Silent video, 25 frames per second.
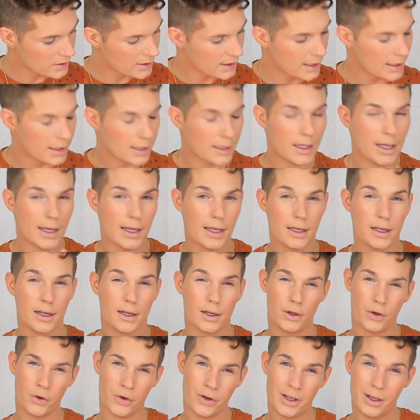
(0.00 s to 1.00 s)
kind of like a
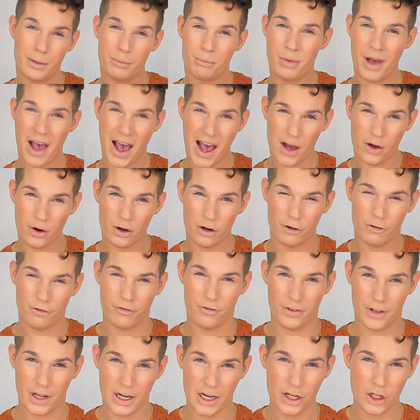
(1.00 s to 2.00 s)
cream powder
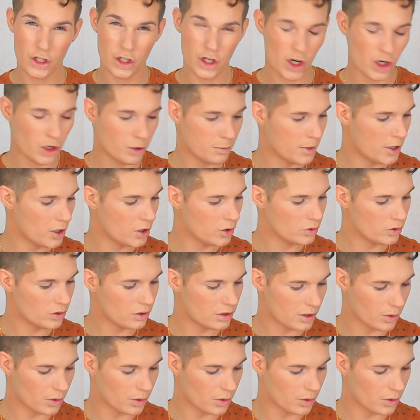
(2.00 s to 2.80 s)
finish almost.